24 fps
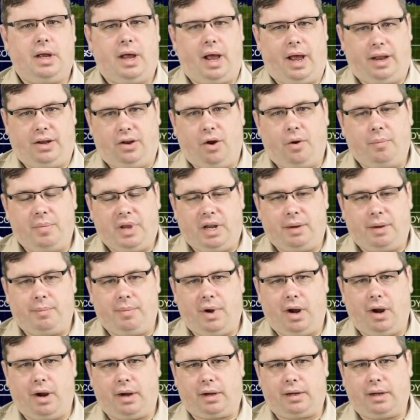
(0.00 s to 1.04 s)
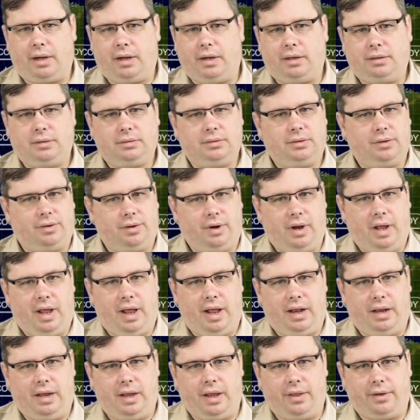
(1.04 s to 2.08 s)
I don't mean America or
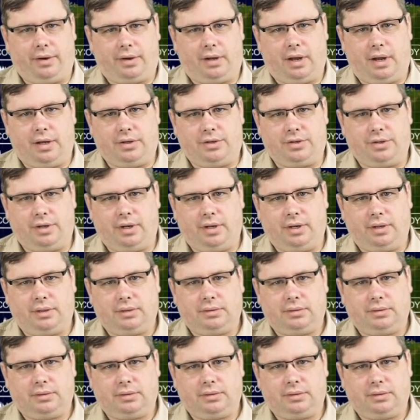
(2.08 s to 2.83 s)
any other country.